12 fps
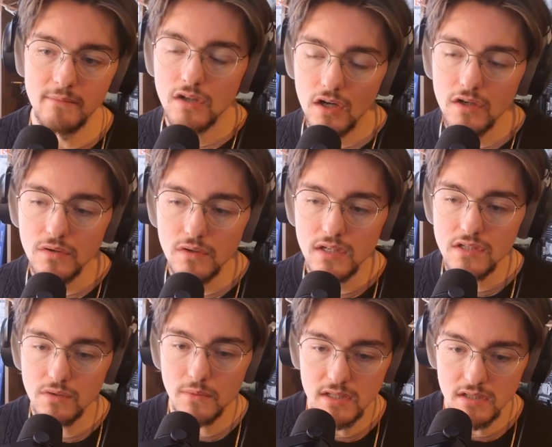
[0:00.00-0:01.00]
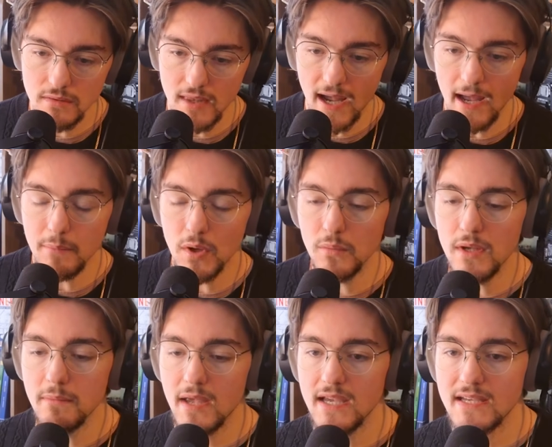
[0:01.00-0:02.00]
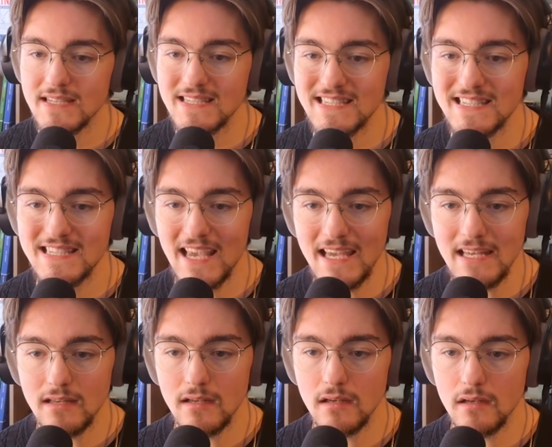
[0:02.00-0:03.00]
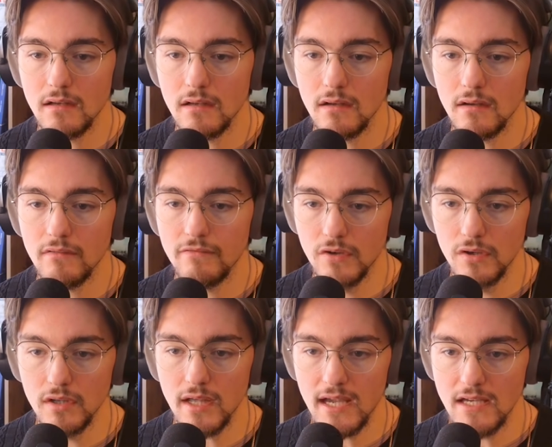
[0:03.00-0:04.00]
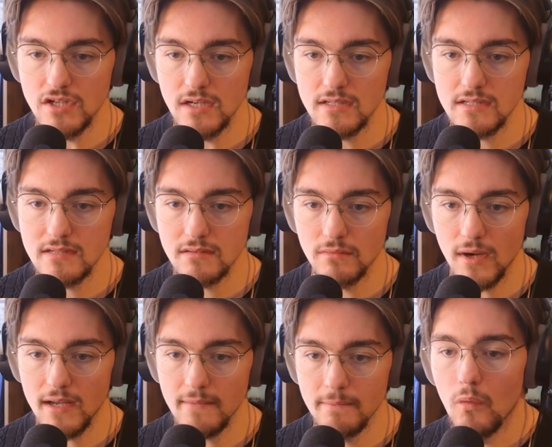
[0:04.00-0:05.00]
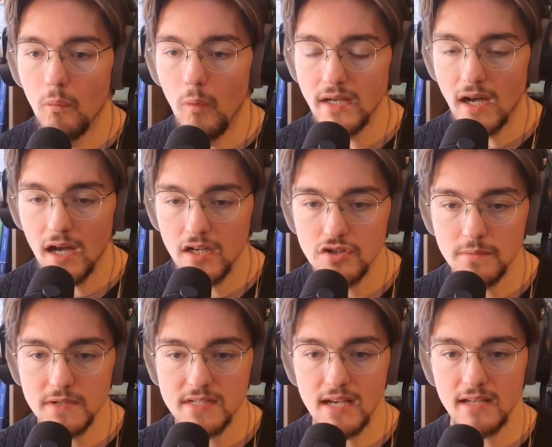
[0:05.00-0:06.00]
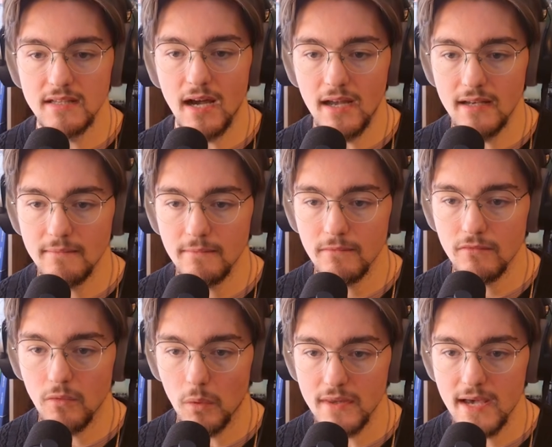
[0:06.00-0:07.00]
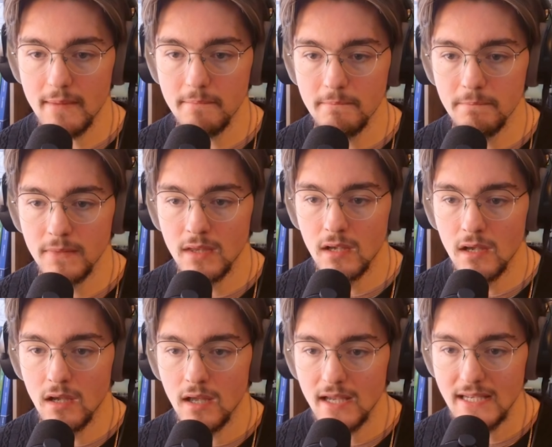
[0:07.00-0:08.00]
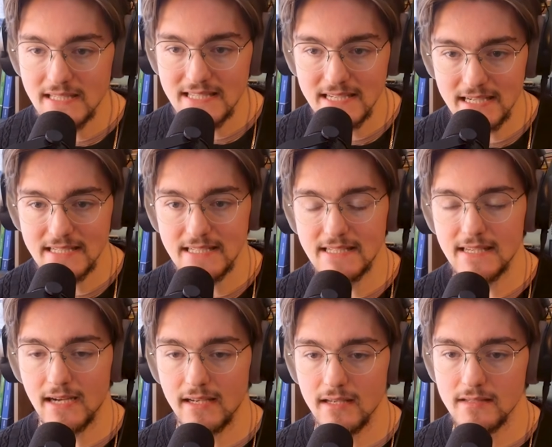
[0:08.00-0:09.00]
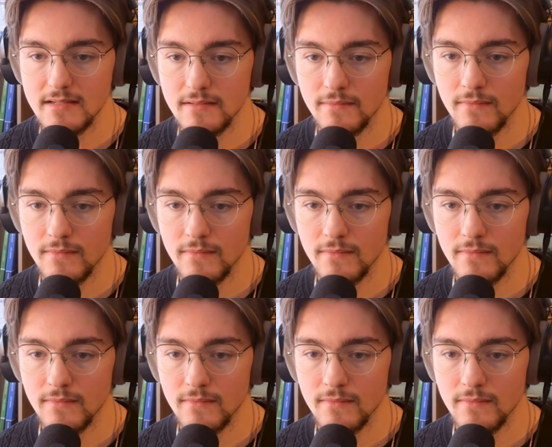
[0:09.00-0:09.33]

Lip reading: Not only do we do that, but we make stateful agents, right, 100% done for them in 60 seconds.